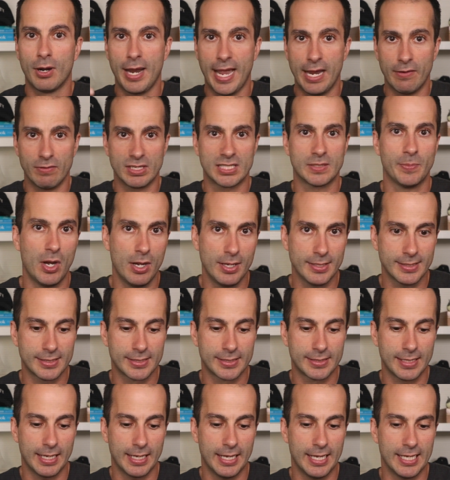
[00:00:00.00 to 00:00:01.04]
a
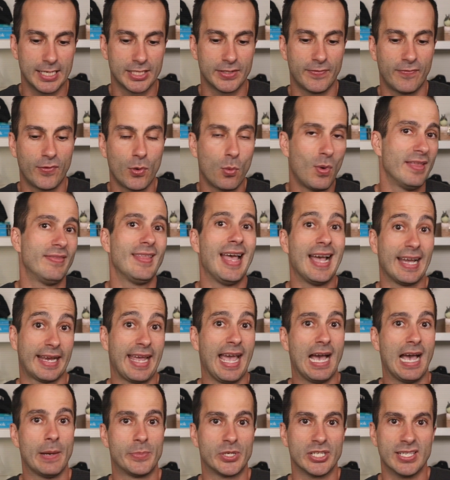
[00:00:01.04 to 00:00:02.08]
response for when that
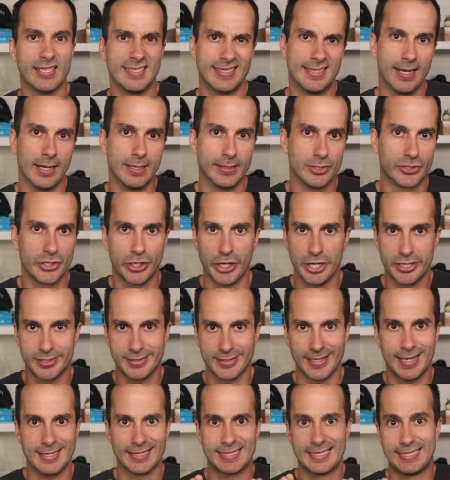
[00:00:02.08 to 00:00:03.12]
CAPTCHA is done. So you're
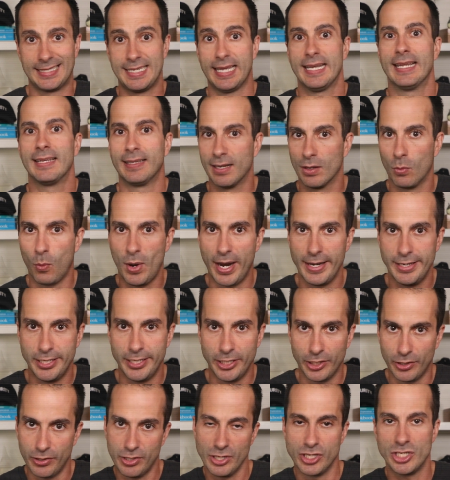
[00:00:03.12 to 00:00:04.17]
just not sitting there
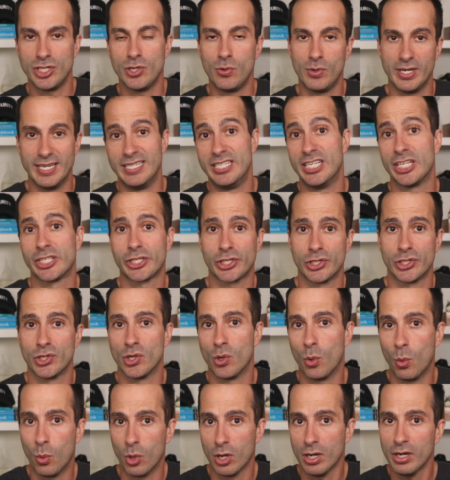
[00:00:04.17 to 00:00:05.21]
waiting. You can do
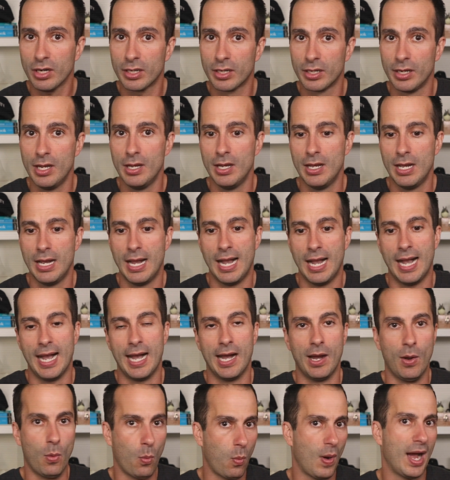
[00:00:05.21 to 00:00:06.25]
additional work
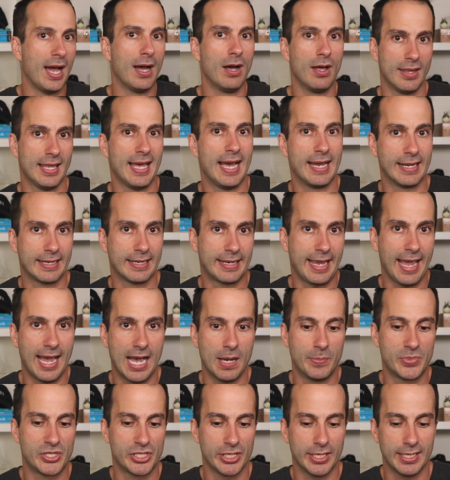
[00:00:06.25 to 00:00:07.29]
while that
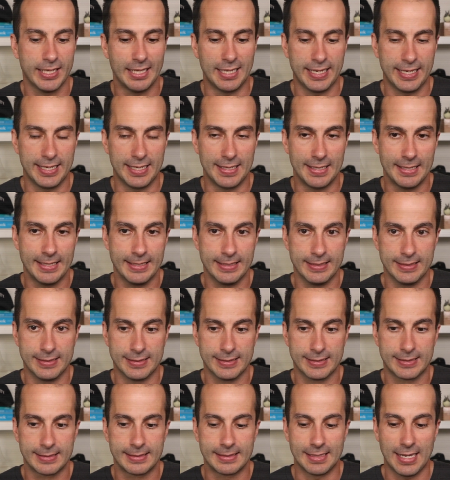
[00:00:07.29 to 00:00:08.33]
CAPTCHA
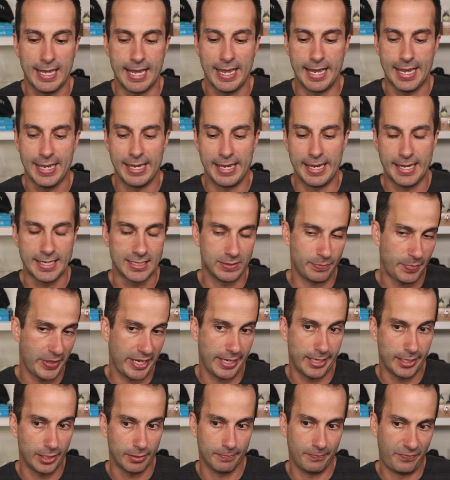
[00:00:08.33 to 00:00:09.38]
is
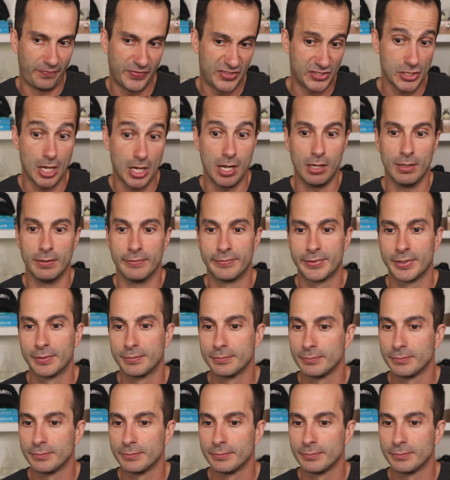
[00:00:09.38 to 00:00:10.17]
being solved.